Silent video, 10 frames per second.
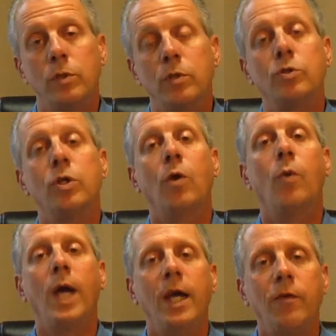there's no
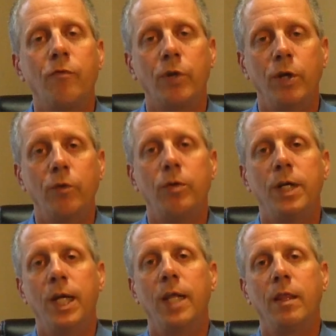way for you to
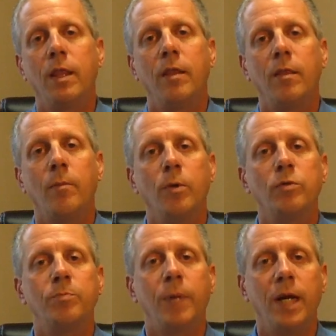get the
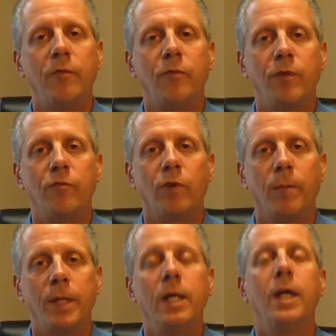most benefit
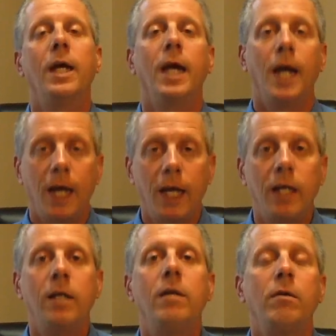from it,
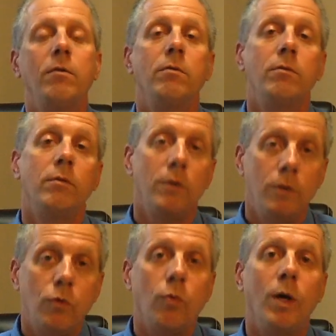and
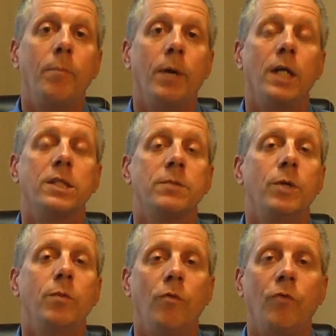you quite
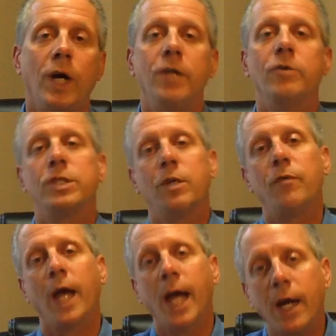possibly will find
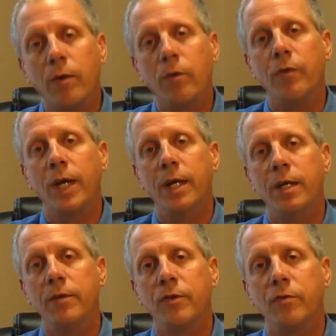yourself aggravated
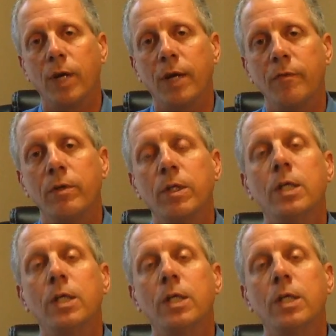as a driver.